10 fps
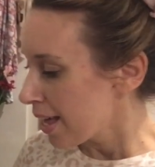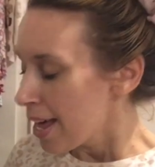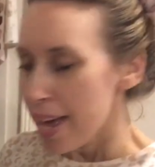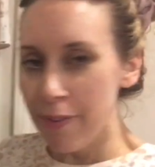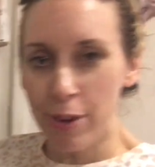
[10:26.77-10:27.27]

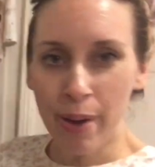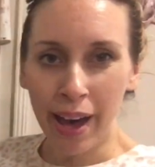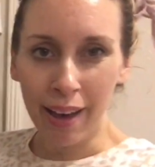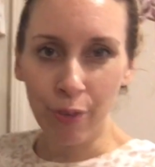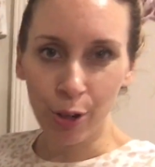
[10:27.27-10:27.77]
If you
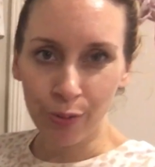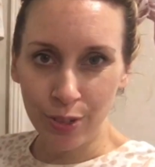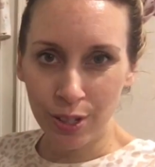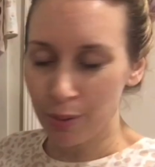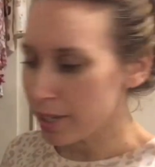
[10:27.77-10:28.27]
have
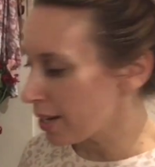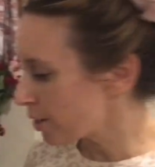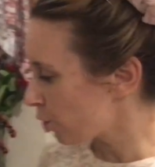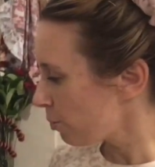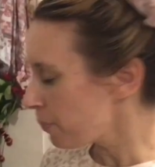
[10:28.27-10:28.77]
oversalted it,
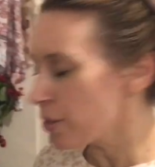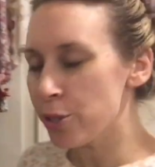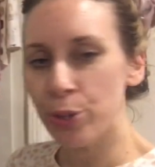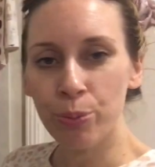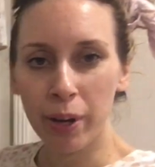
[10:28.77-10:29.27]
don't be
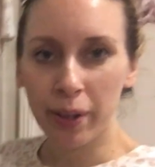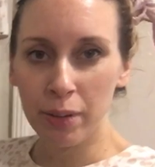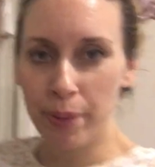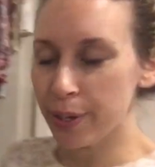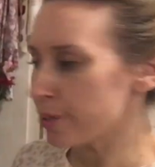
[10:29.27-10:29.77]
too worried
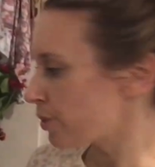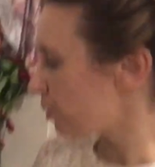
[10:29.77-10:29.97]
because the